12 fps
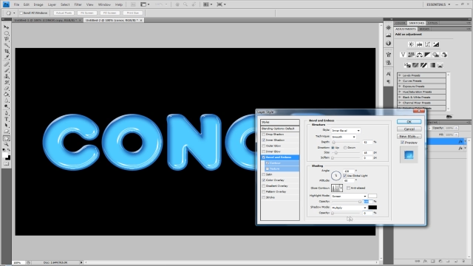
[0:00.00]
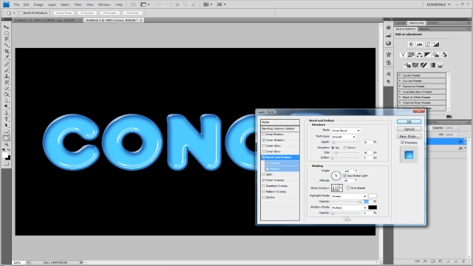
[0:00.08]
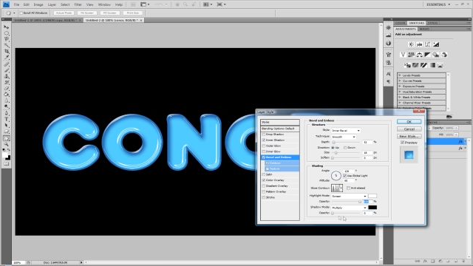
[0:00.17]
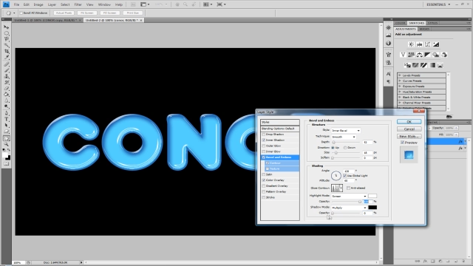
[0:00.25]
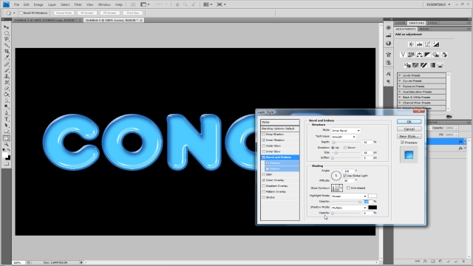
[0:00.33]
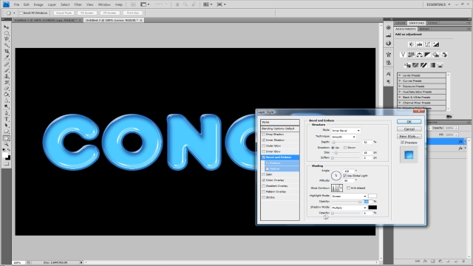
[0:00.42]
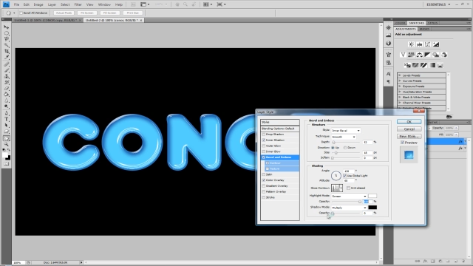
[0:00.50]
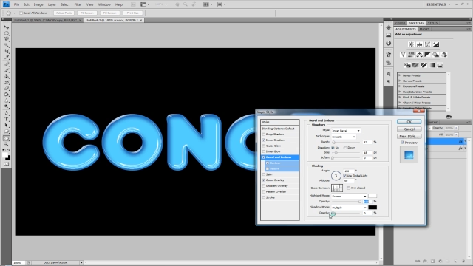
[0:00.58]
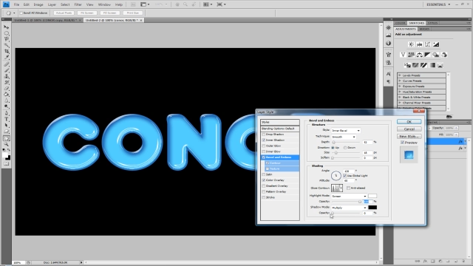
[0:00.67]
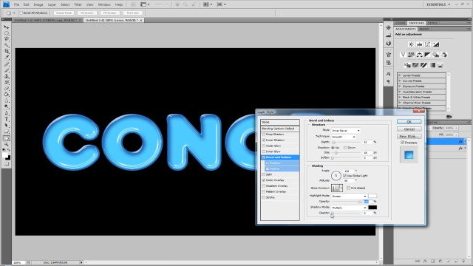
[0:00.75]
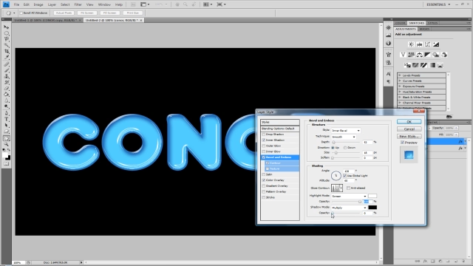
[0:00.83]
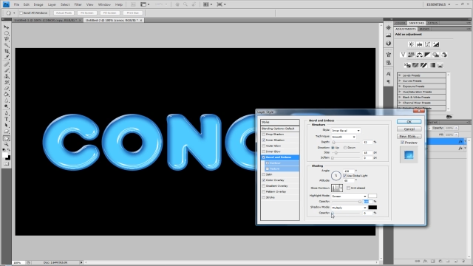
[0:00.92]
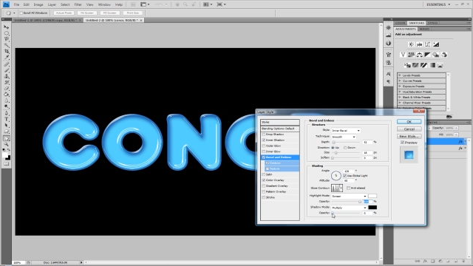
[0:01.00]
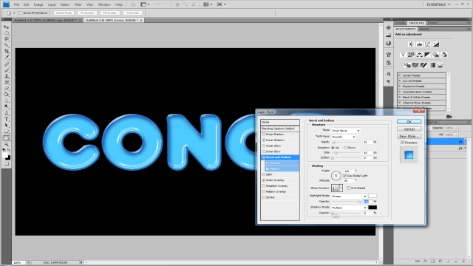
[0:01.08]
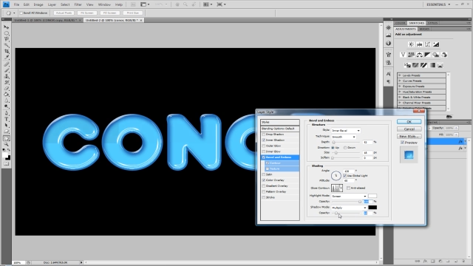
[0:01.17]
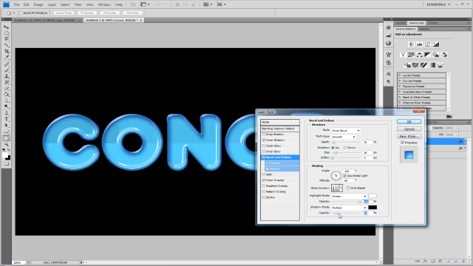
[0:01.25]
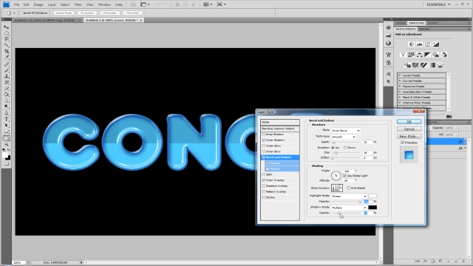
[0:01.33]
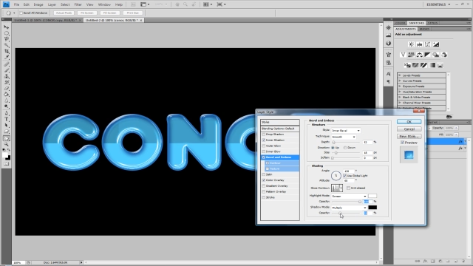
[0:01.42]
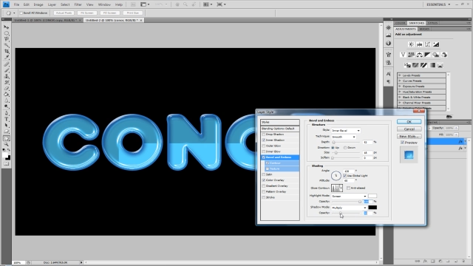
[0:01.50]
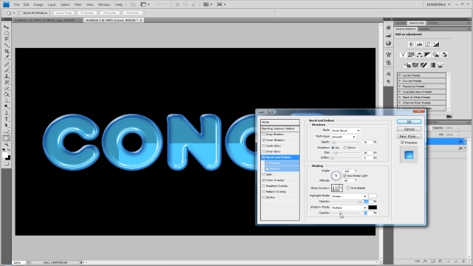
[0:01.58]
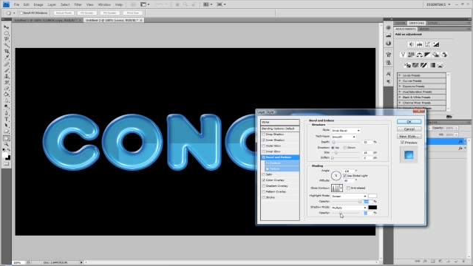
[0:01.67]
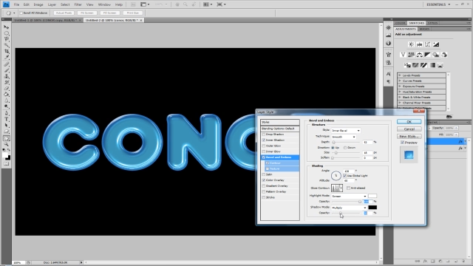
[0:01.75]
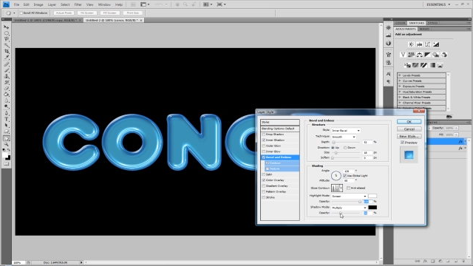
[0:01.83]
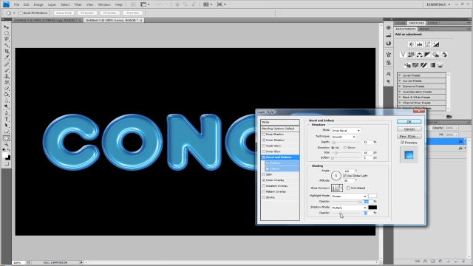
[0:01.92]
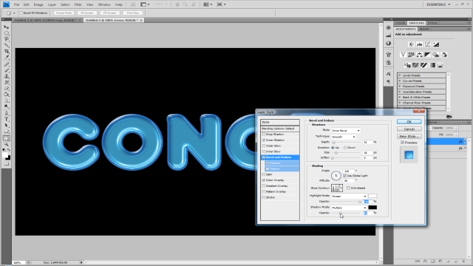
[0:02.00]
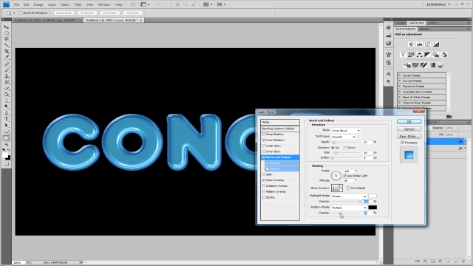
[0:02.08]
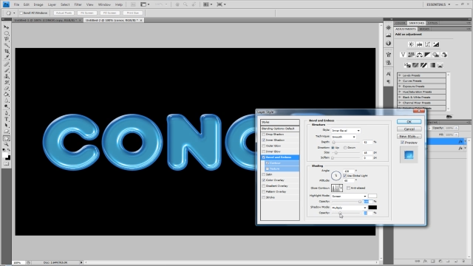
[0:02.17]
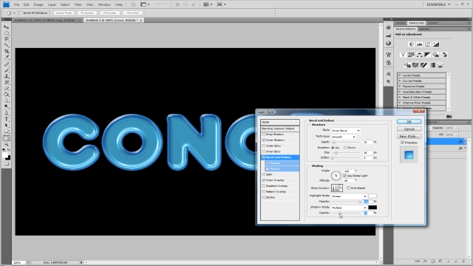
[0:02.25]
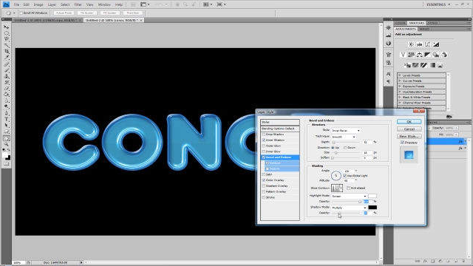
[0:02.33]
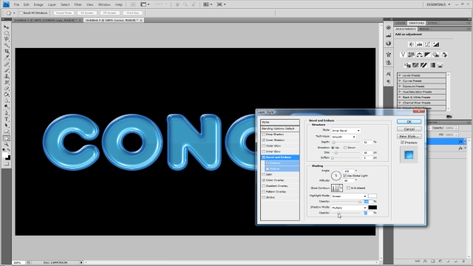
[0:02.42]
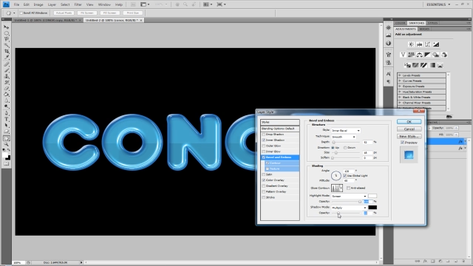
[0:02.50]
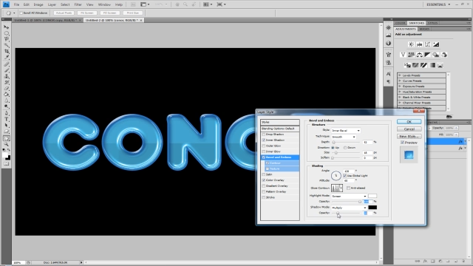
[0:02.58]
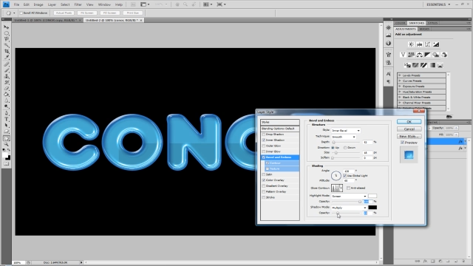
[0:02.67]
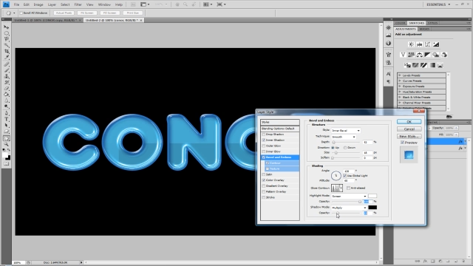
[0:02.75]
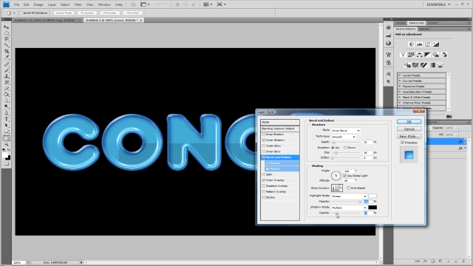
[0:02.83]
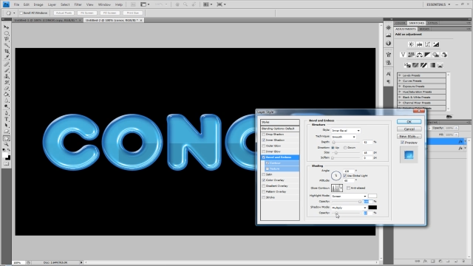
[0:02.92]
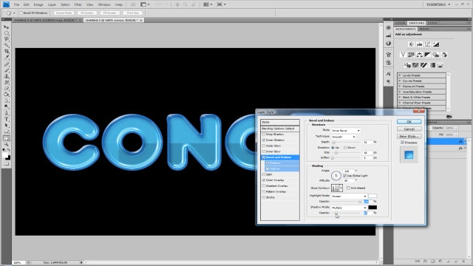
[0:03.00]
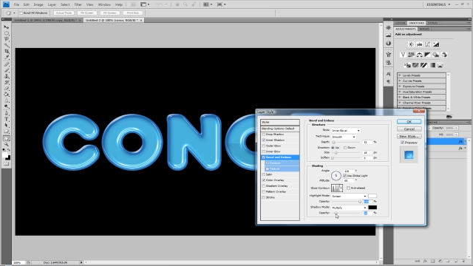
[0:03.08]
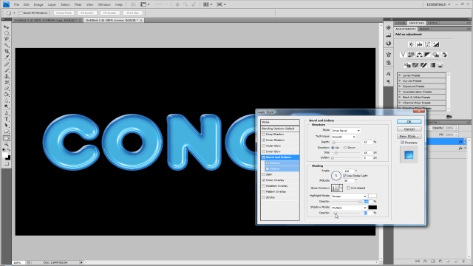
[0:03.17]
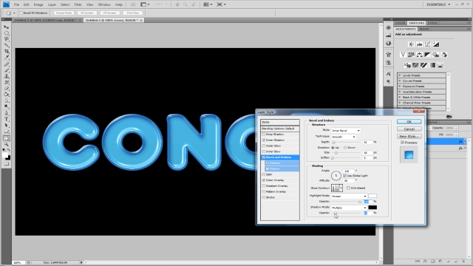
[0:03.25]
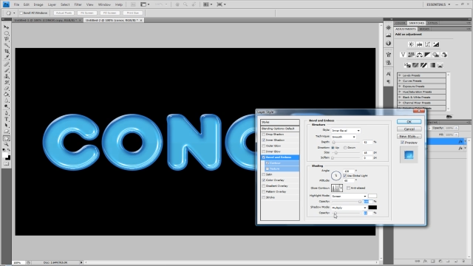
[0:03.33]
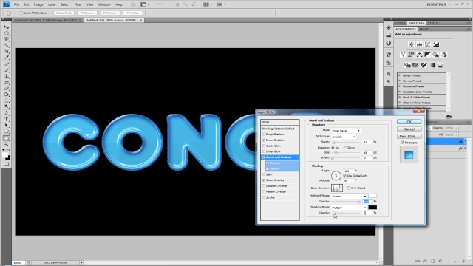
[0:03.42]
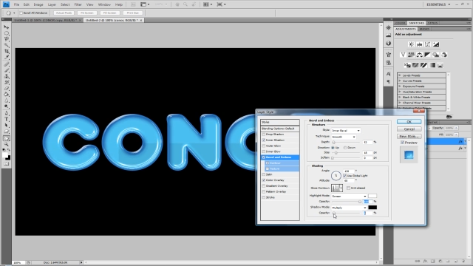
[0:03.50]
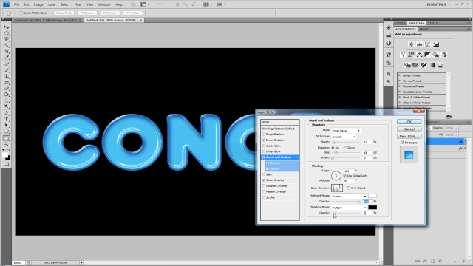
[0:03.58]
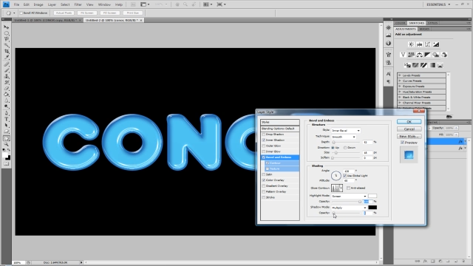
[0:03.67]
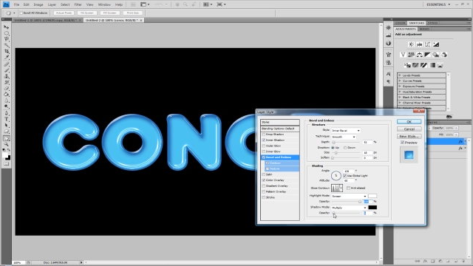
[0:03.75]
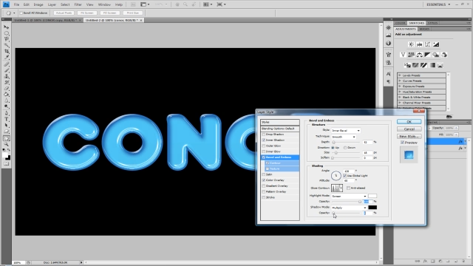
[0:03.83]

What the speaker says: [unreadable: no face in view]